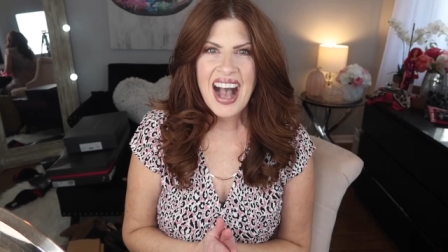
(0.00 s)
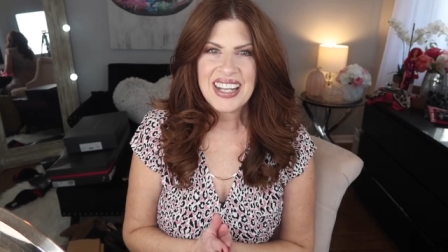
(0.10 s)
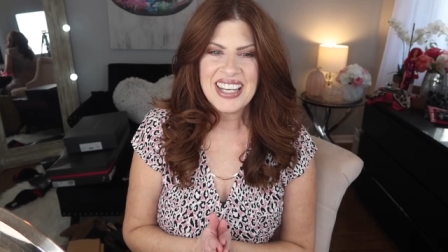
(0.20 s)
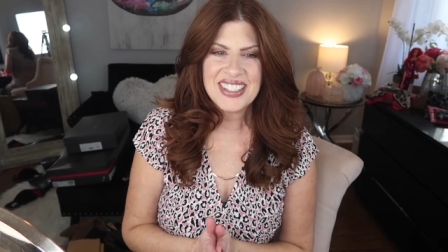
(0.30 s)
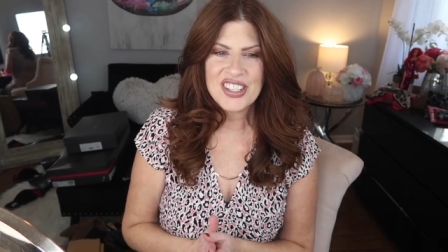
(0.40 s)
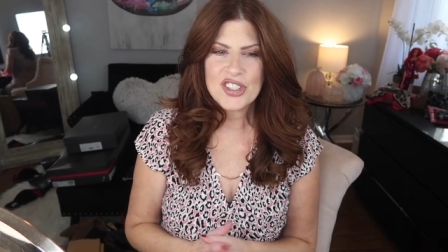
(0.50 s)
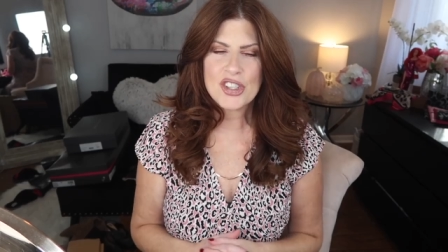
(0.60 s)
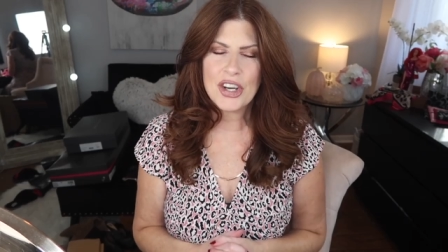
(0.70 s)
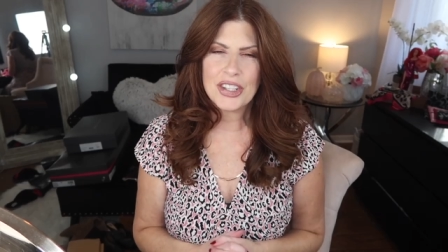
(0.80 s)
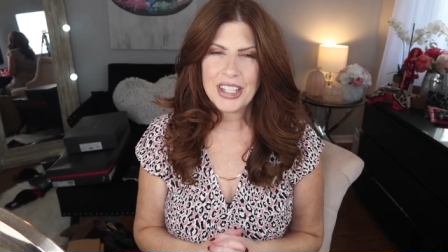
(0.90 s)
Hi guys,
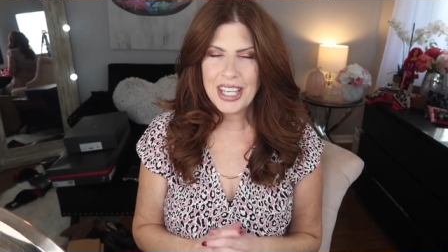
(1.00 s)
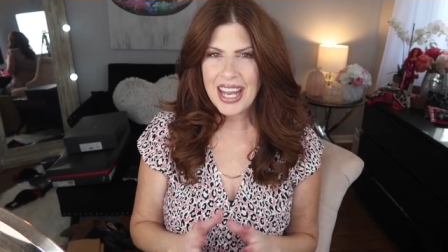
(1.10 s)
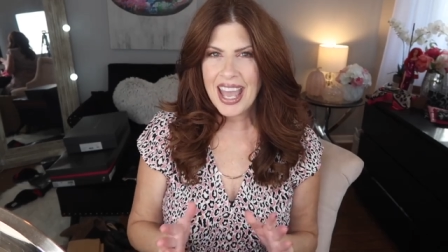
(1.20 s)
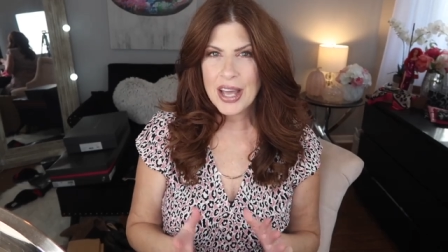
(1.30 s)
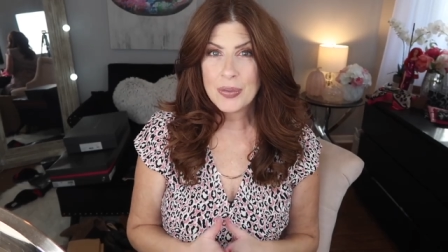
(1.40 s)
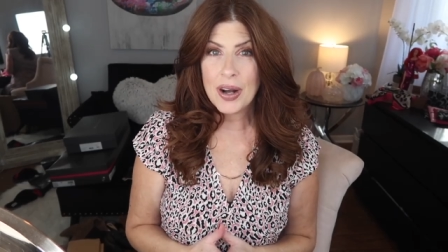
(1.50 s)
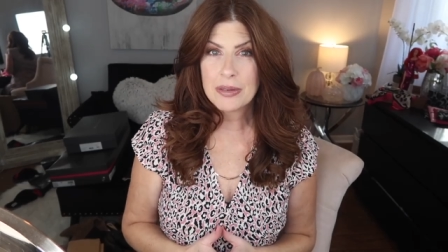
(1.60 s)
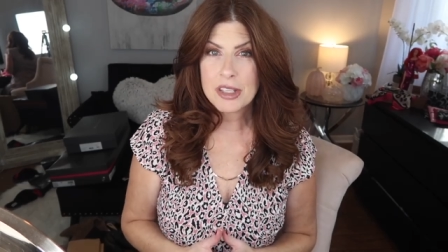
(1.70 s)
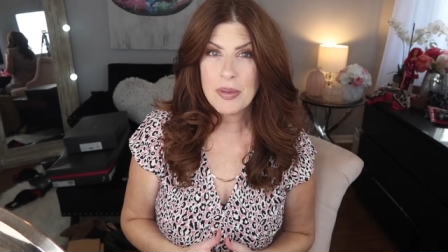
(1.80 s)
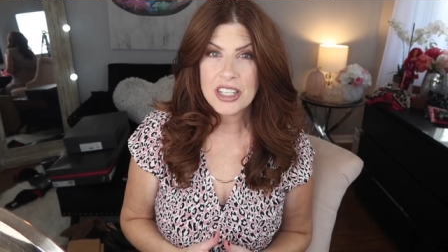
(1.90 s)
it's Darlene and
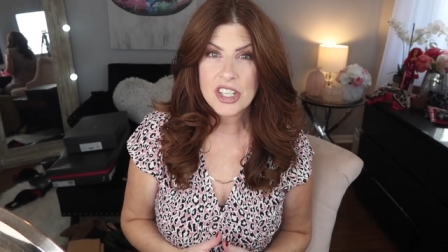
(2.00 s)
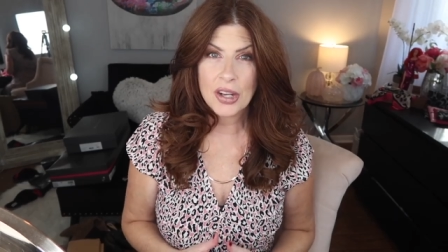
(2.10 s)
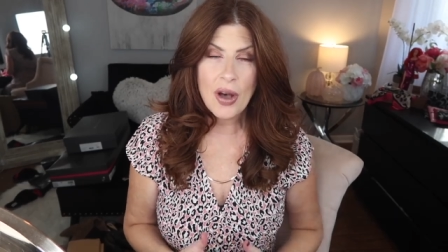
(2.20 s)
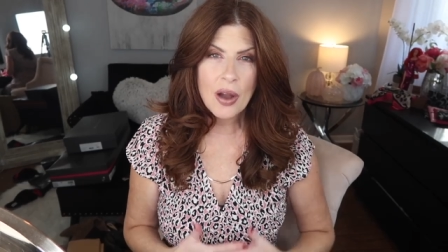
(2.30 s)
welcome to my channel.